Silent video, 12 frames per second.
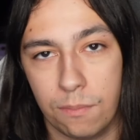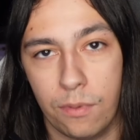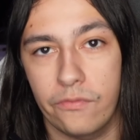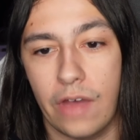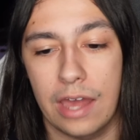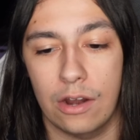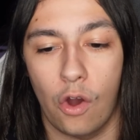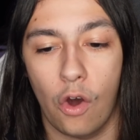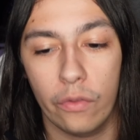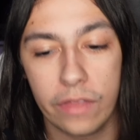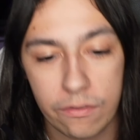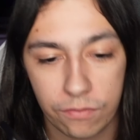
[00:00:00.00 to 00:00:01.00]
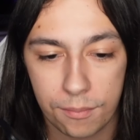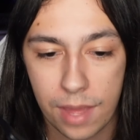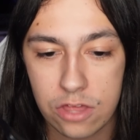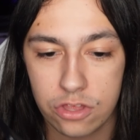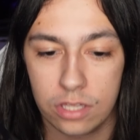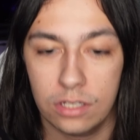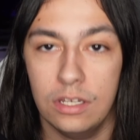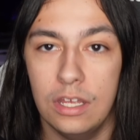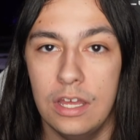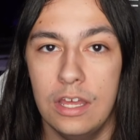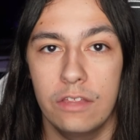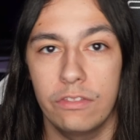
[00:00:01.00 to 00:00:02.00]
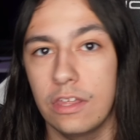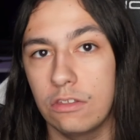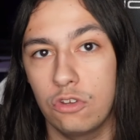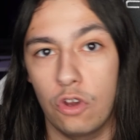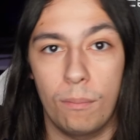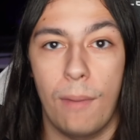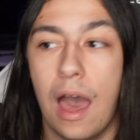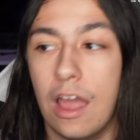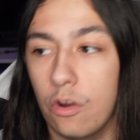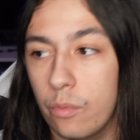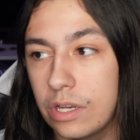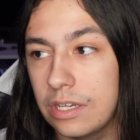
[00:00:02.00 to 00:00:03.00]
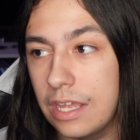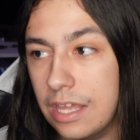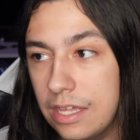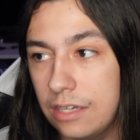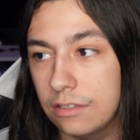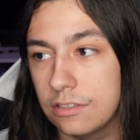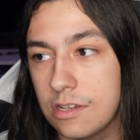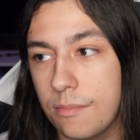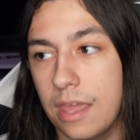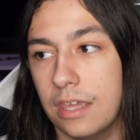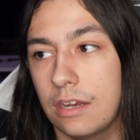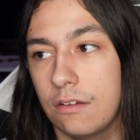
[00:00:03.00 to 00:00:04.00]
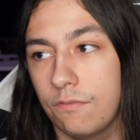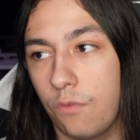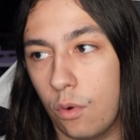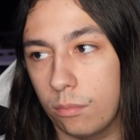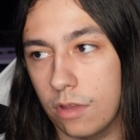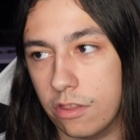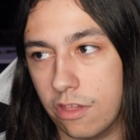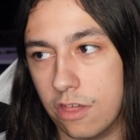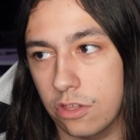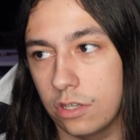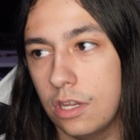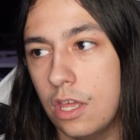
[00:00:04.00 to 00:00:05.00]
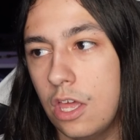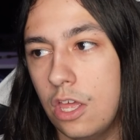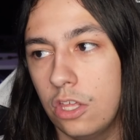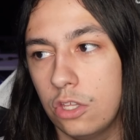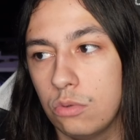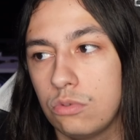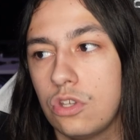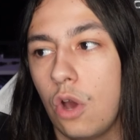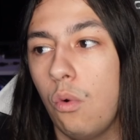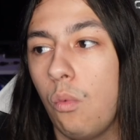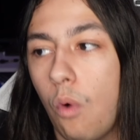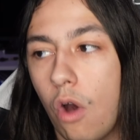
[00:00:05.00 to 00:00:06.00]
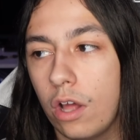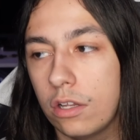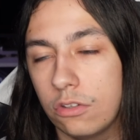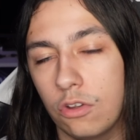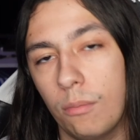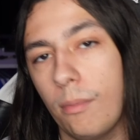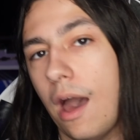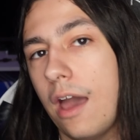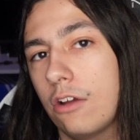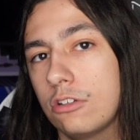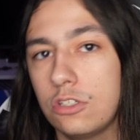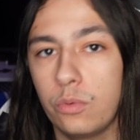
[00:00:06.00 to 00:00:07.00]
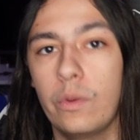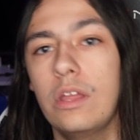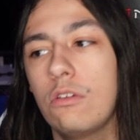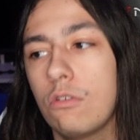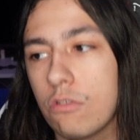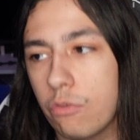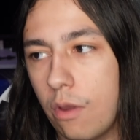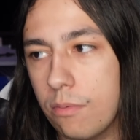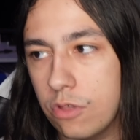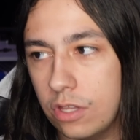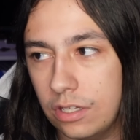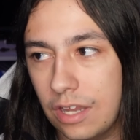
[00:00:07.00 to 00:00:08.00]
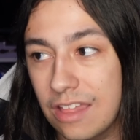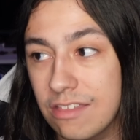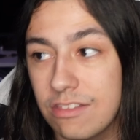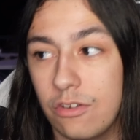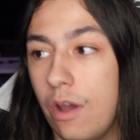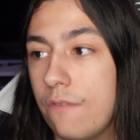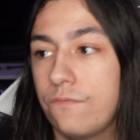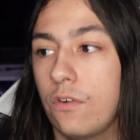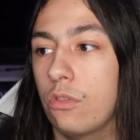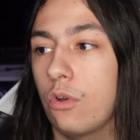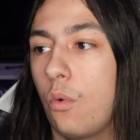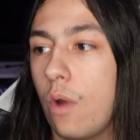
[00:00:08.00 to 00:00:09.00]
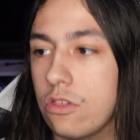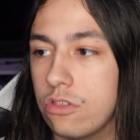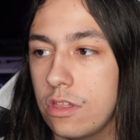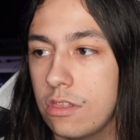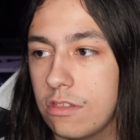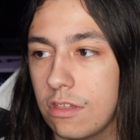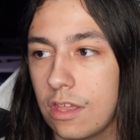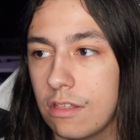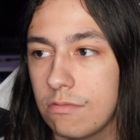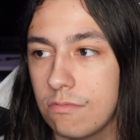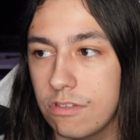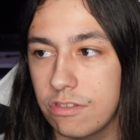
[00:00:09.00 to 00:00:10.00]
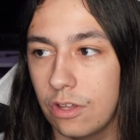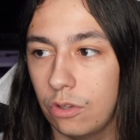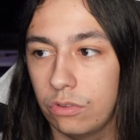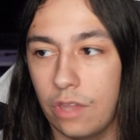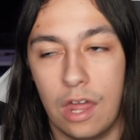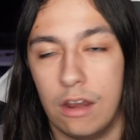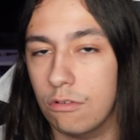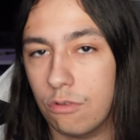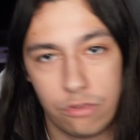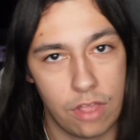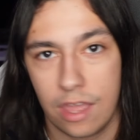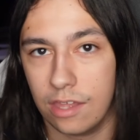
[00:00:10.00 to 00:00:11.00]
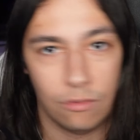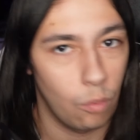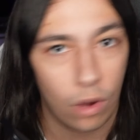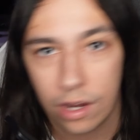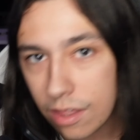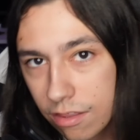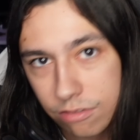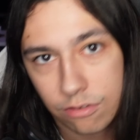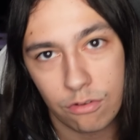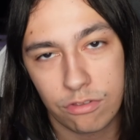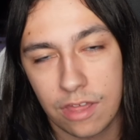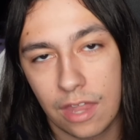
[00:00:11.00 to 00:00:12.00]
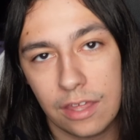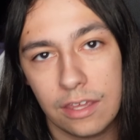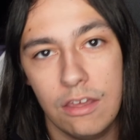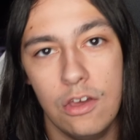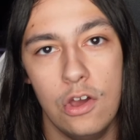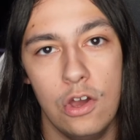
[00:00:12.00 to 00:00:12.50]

to provide all the information that your buyer would need to make an informed decision. You don't want your buyer to read your description and still have further questions and still not understand what it is that you're selling